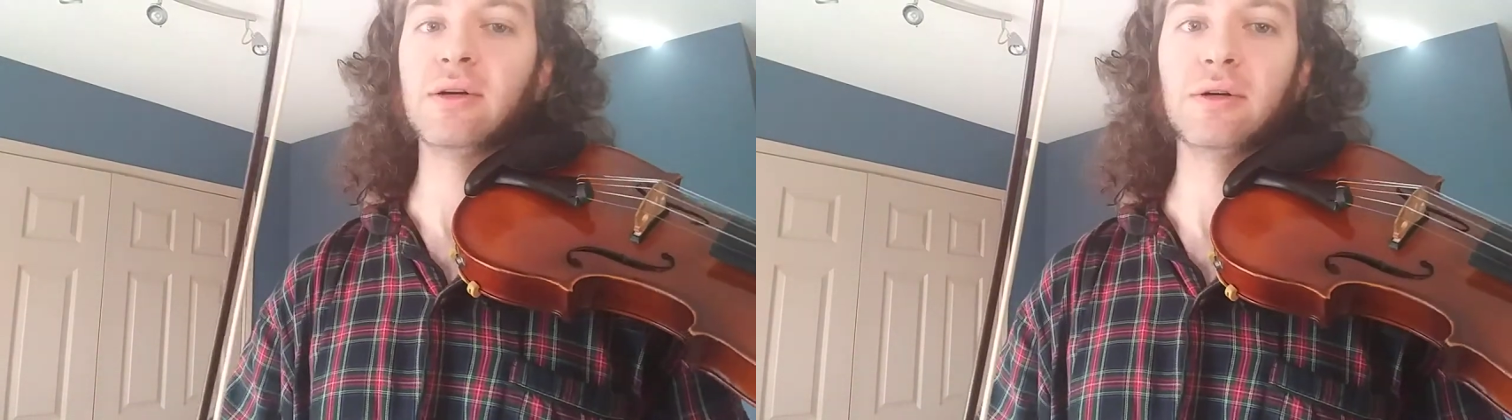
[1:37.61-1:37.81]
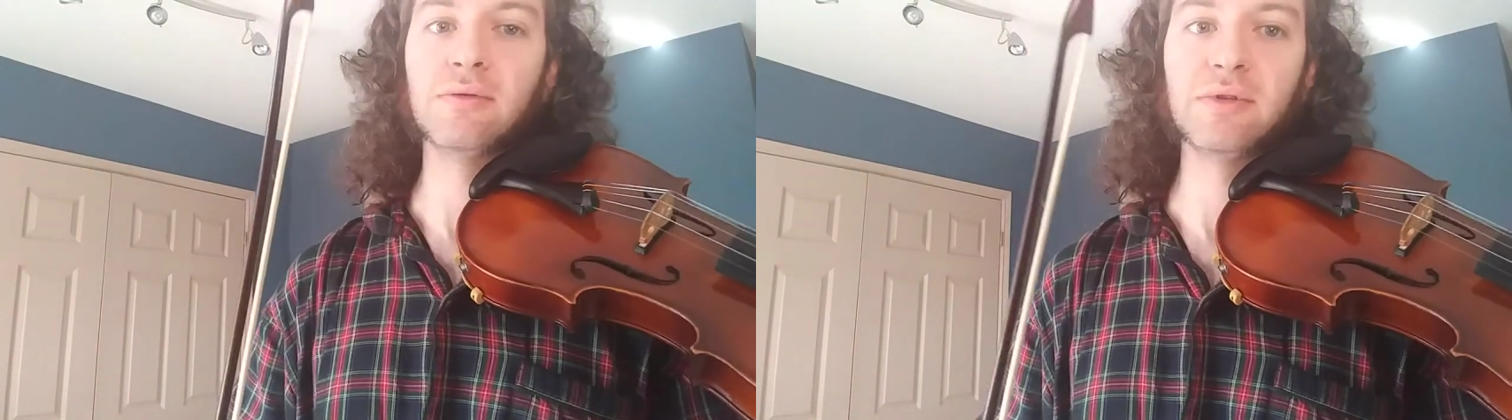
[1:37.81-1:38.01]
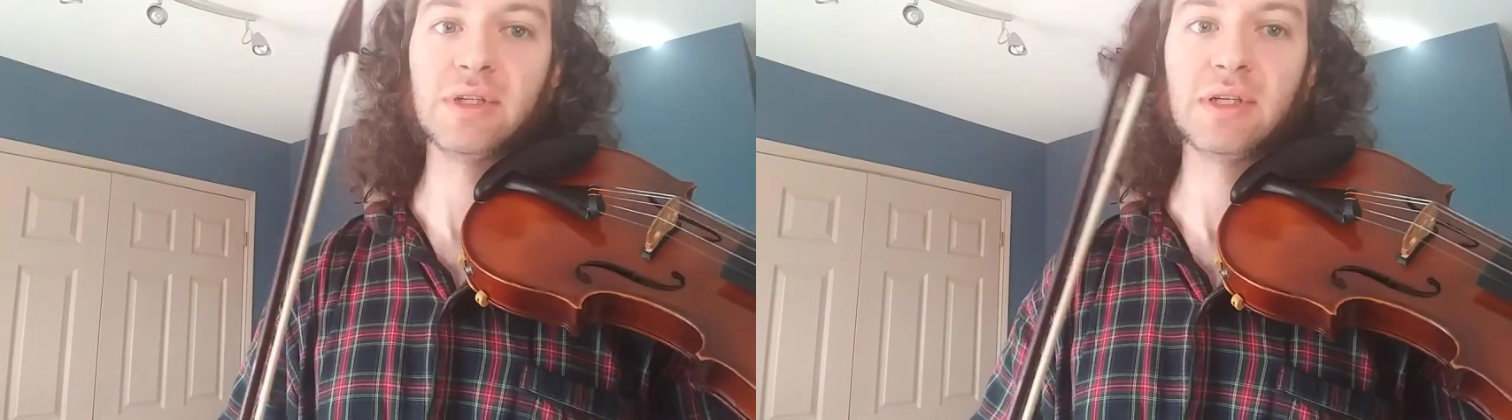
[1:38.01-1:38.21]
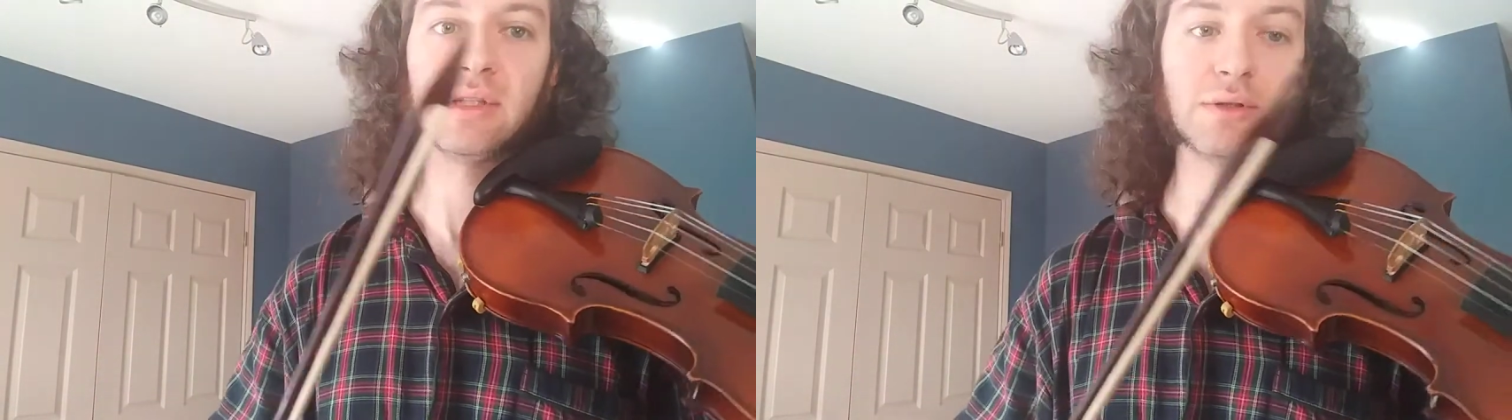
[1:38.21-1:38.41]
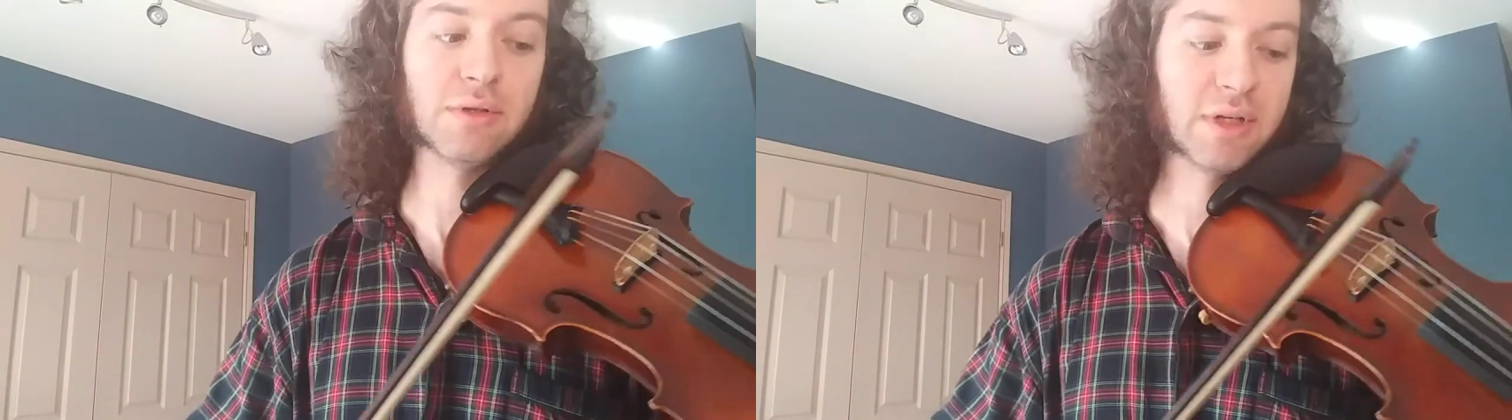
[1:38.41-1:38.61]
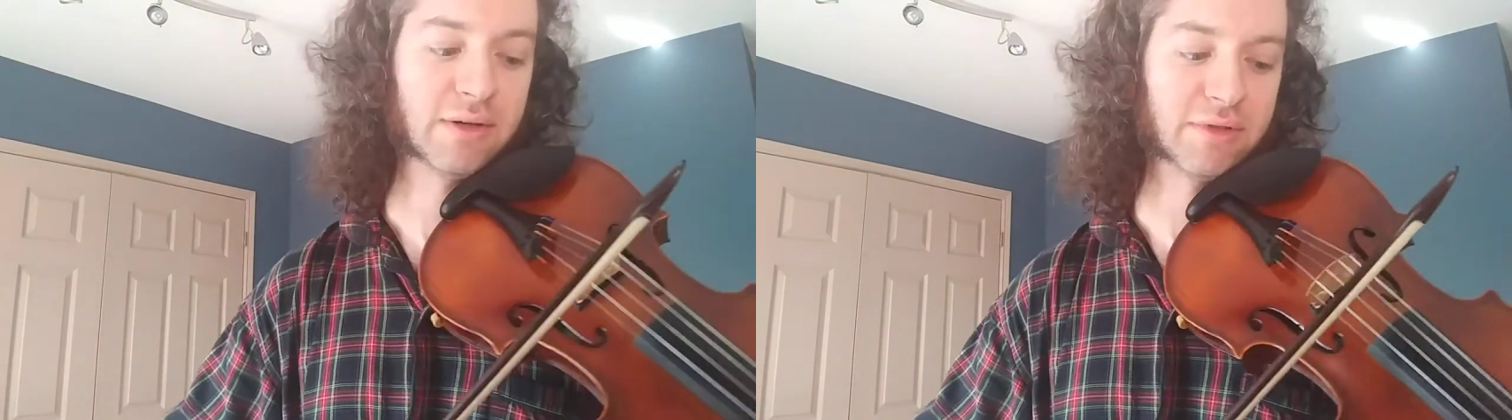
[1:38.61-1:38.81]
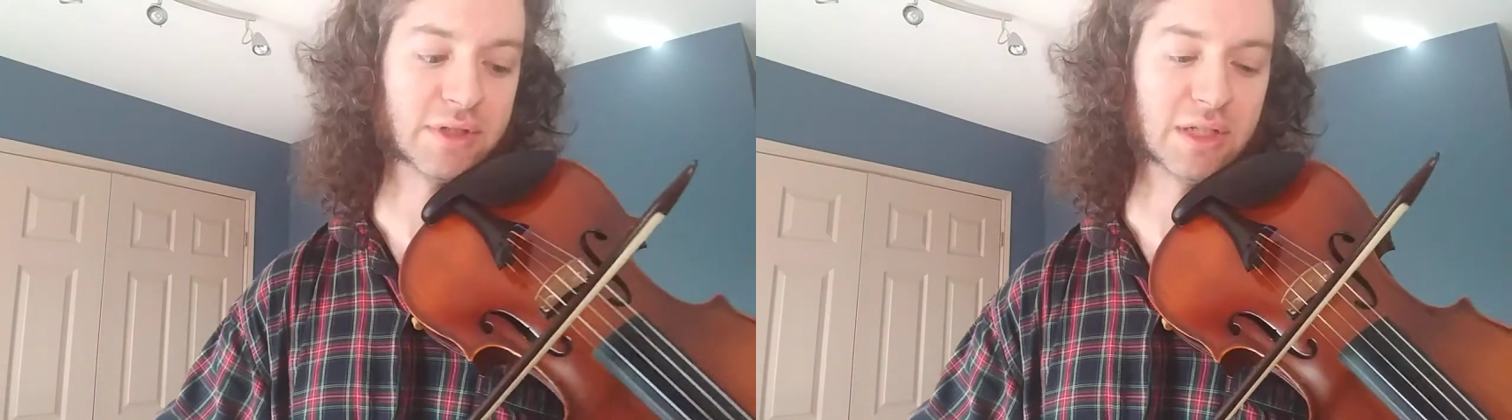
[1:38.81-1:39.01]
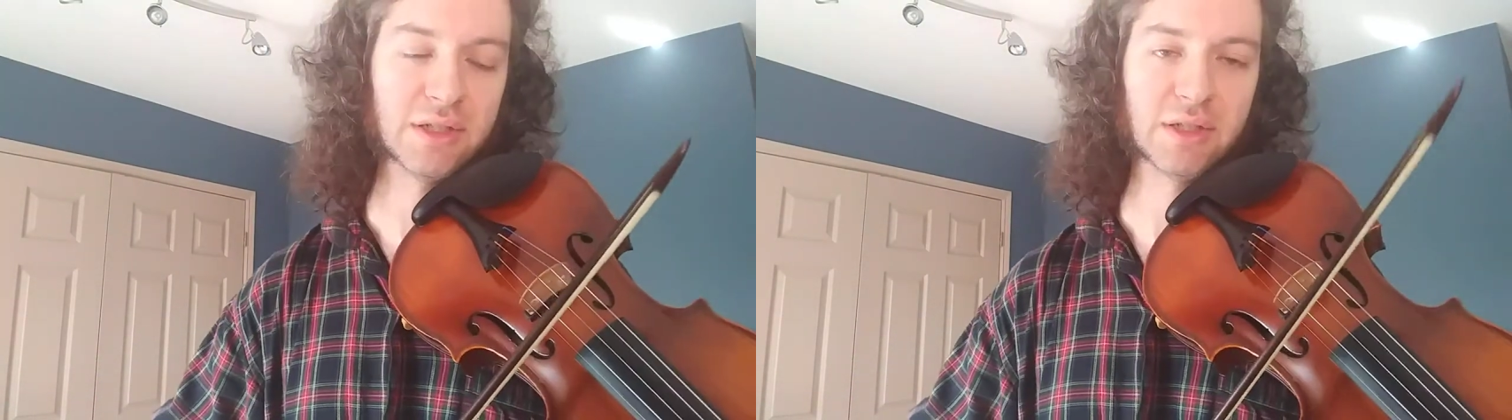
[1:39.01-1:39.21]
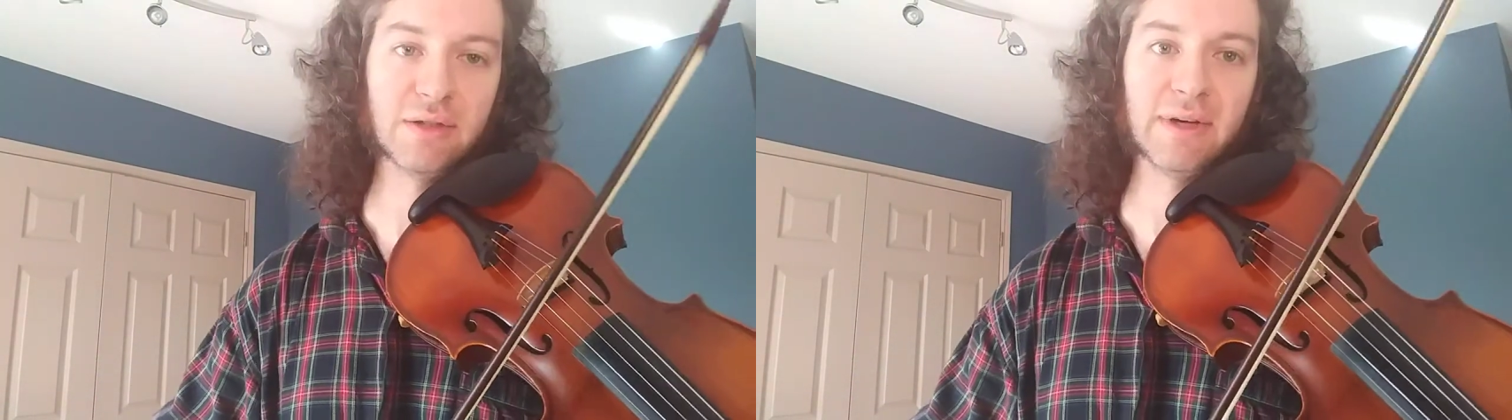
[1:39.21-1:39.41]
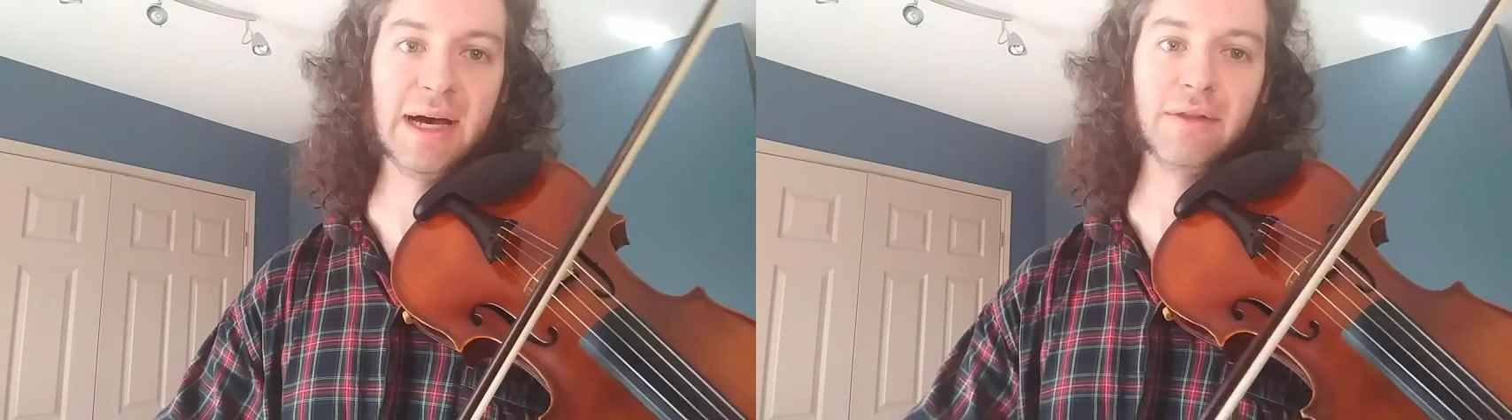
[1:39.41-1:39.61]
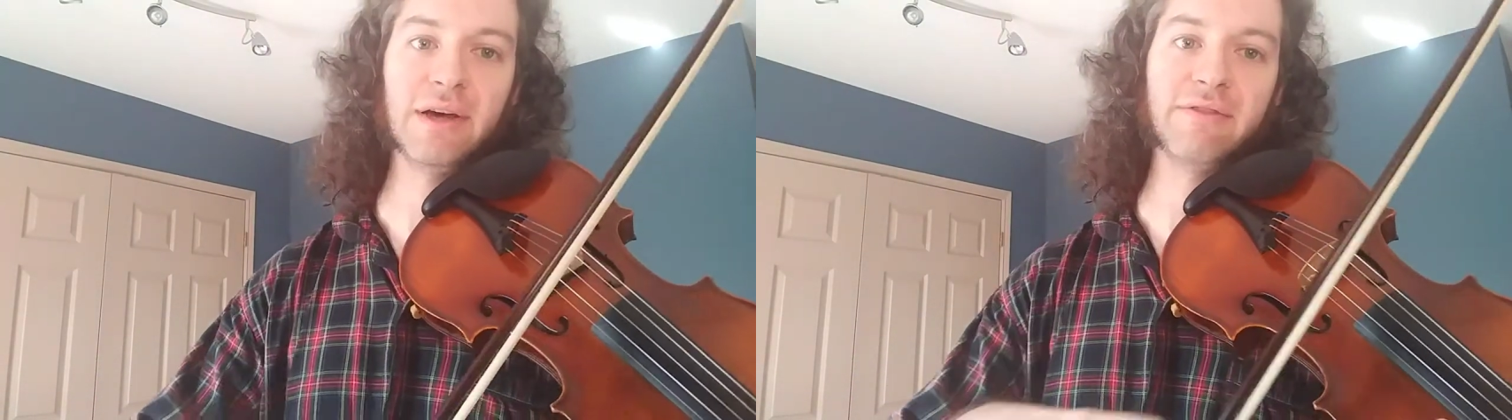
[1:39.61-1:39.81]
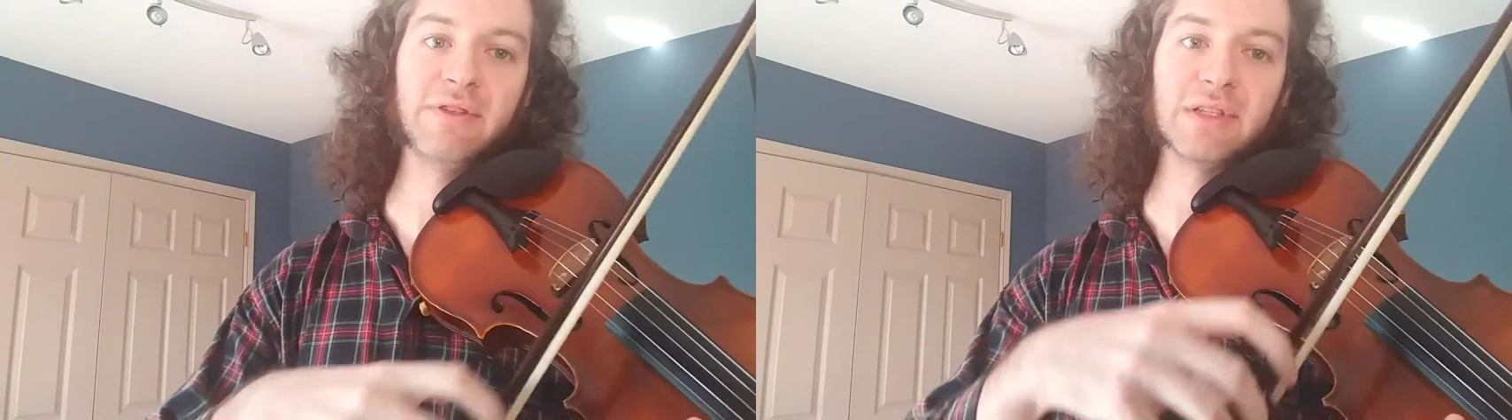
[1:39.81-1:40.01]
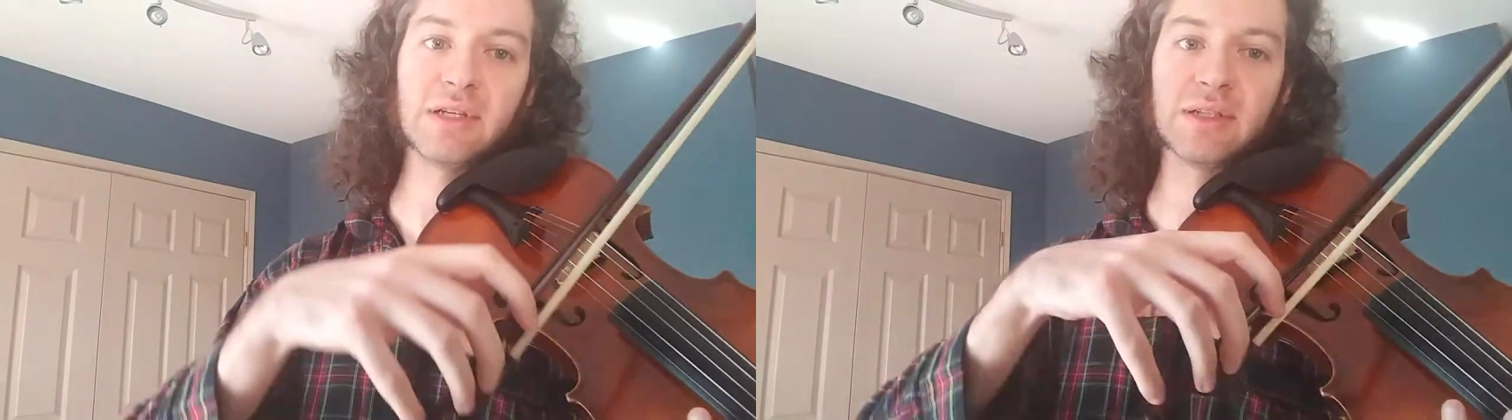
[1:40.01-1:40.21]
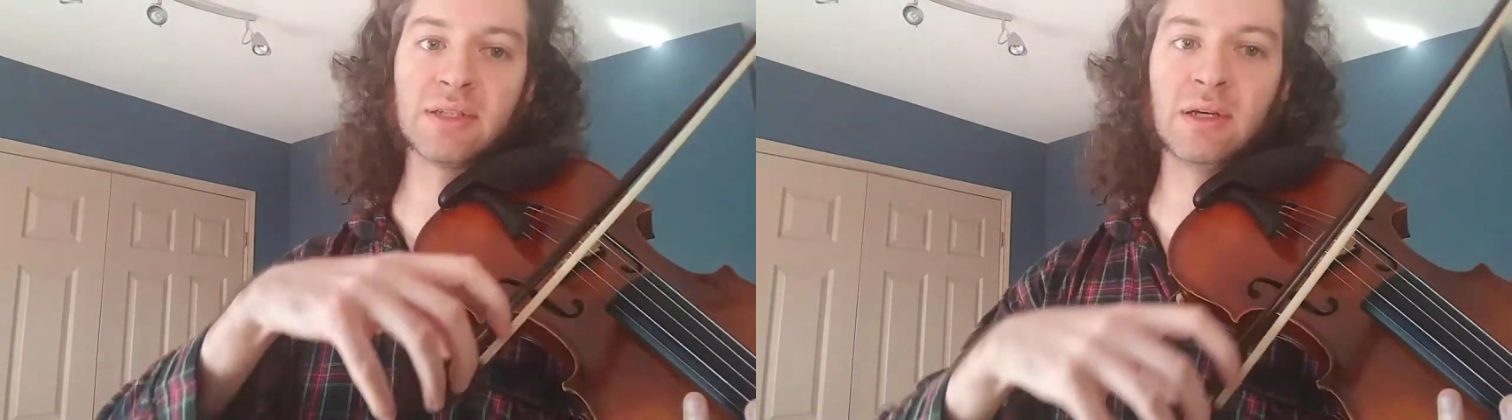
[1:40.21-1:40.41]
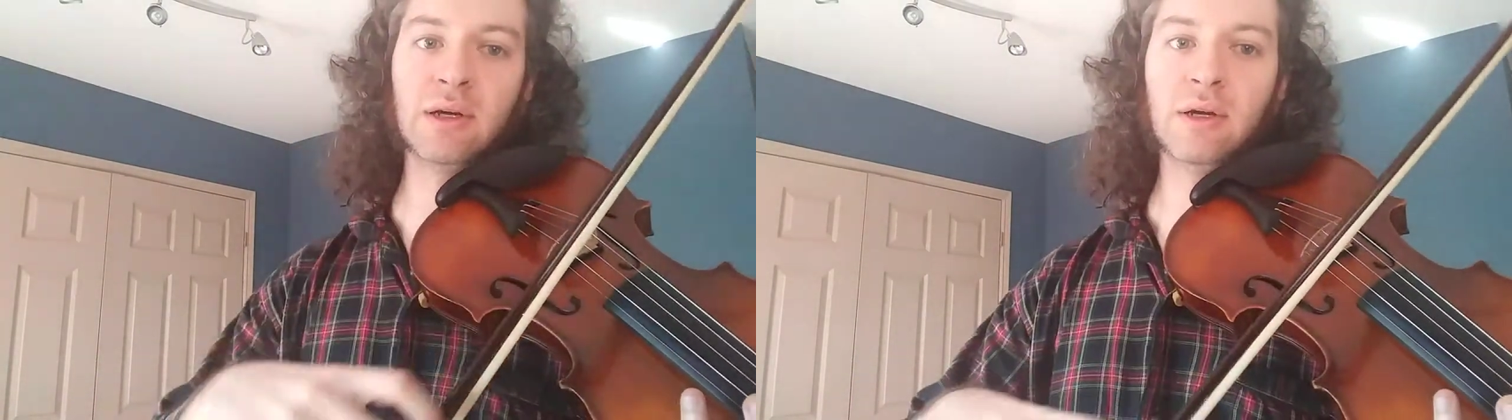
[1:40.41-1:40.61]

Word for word: hopefully into a conversation of how that physics